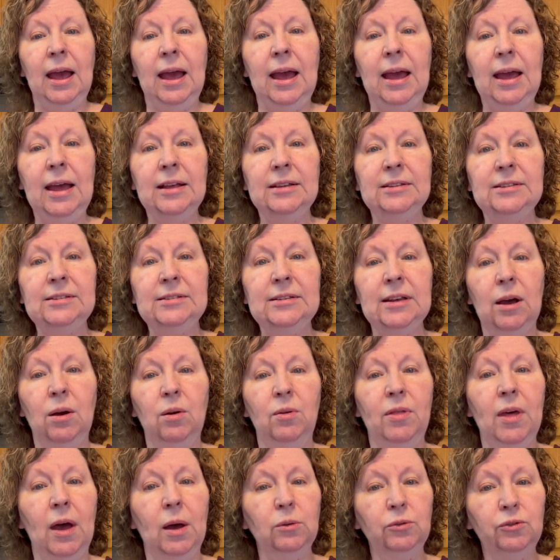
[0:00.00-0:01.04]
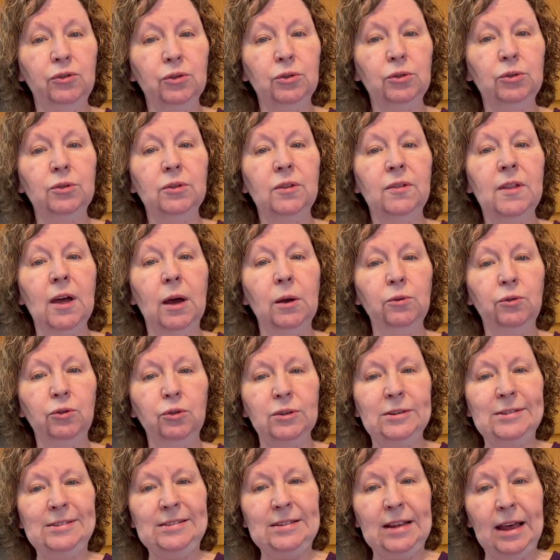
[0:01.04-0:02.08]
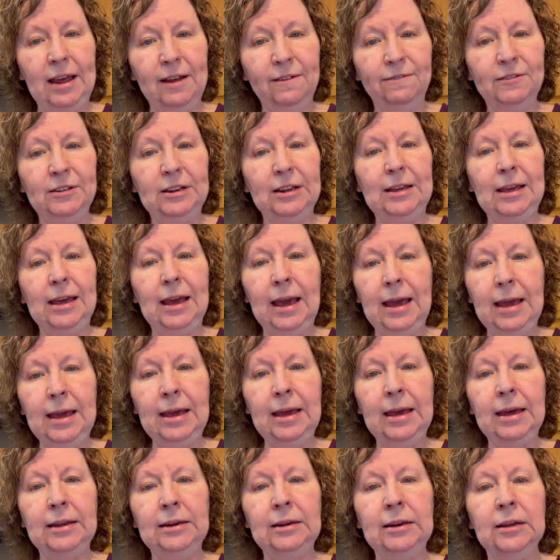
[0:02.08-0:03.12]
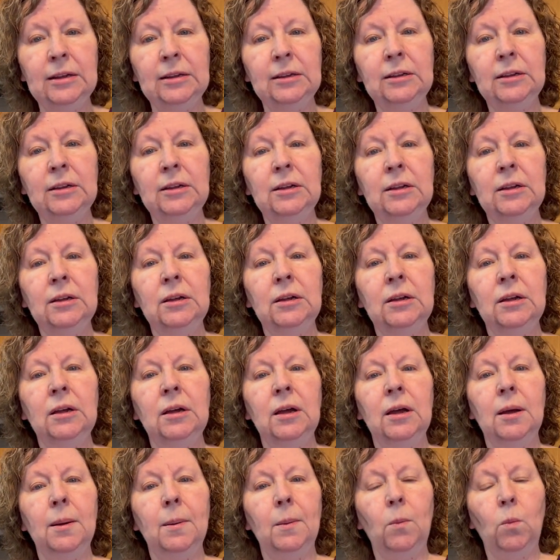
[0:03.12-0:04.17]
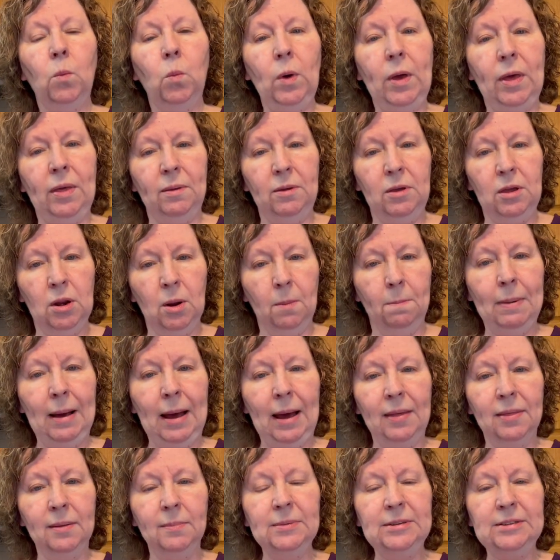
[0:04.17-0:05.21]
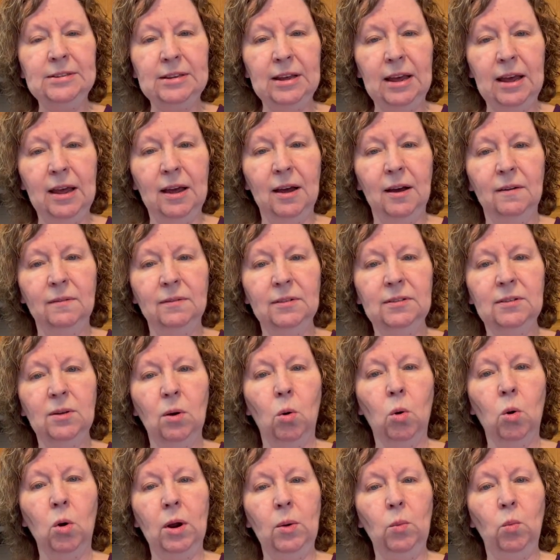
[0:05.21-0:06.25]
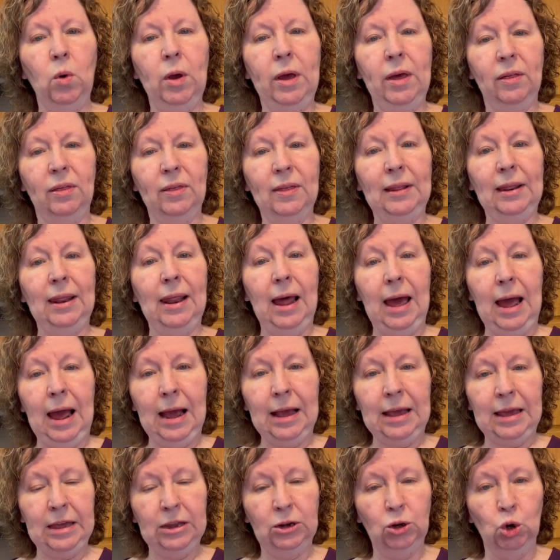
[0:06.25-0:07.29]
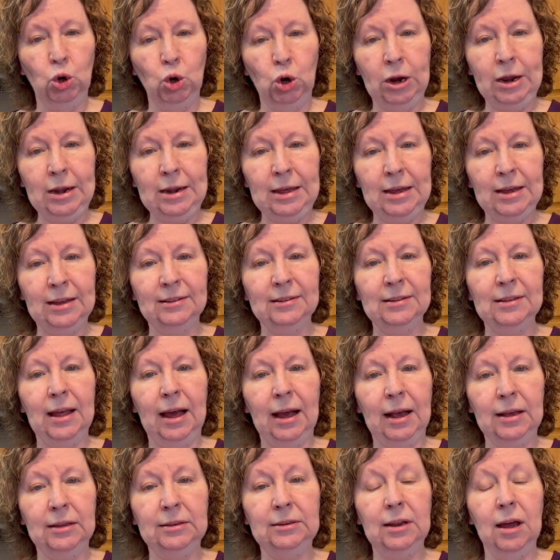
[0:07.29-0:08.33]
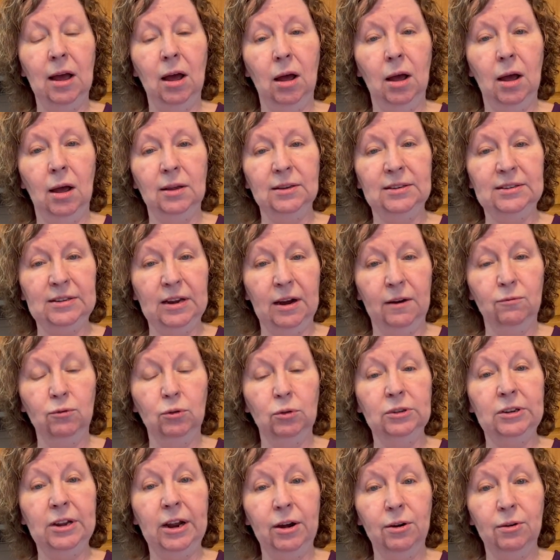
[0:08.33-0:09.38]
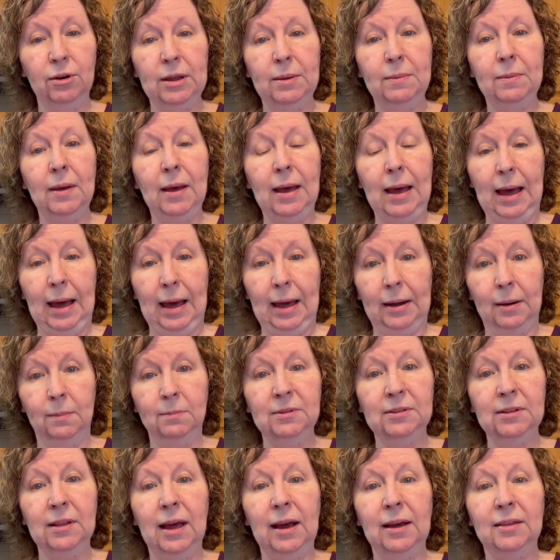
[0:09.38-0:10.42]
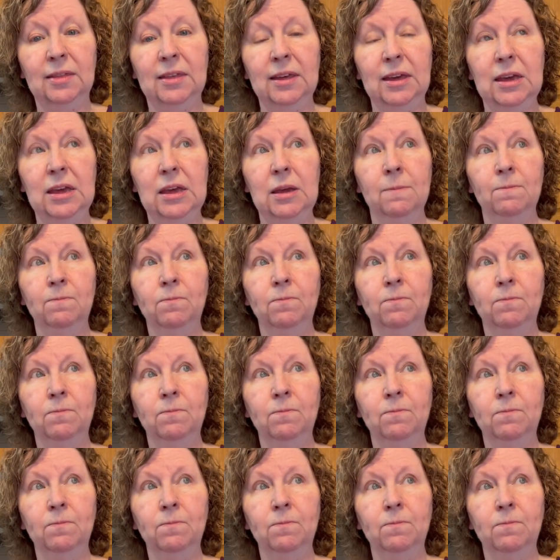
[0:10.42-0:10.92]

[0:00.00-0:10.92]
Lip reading: And so those are safe to can with, by themselves, or with like ingredients, like several dairy items, like the